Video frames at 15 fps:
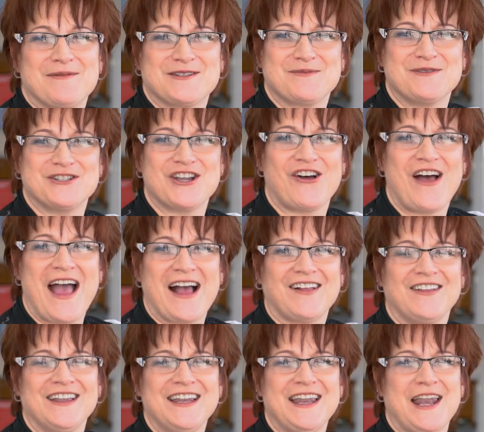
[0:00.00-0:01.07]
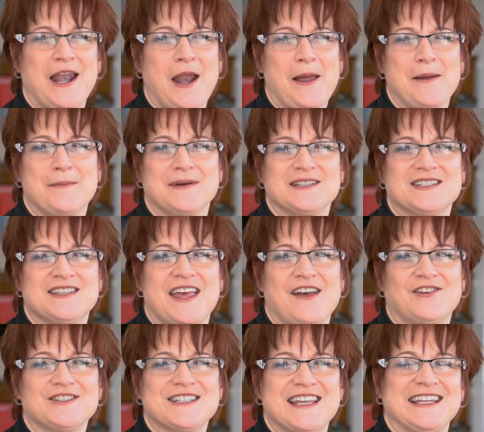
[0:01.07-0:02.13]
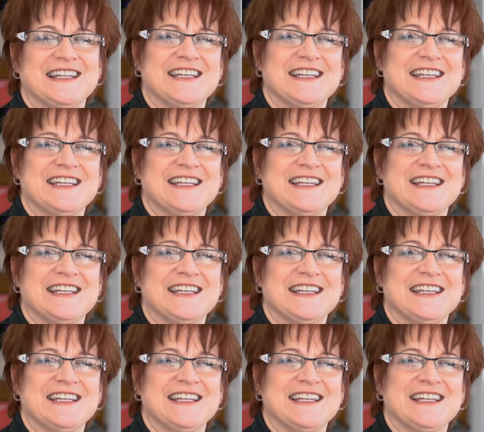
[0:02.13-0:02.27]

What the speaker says: is Michele and I am a sales and